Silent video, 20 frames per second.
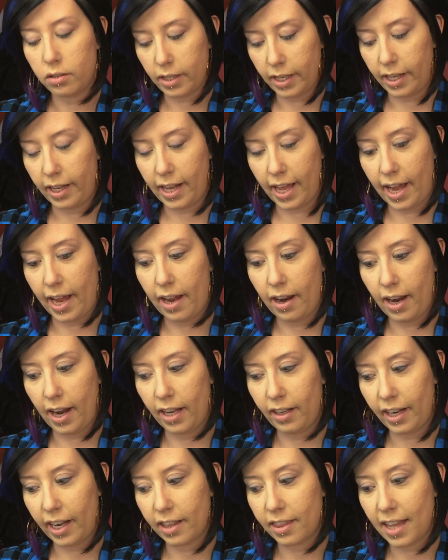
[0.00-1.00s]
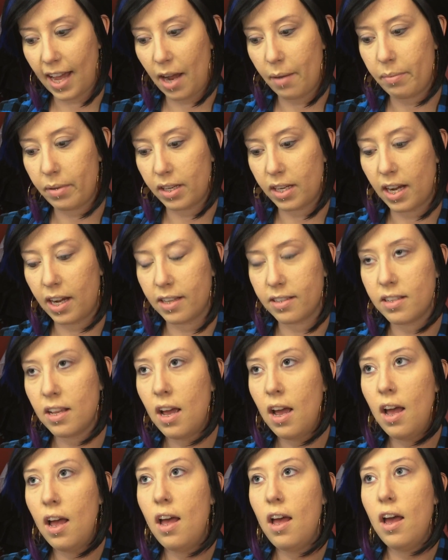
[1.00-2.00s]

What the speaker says: and that I like that because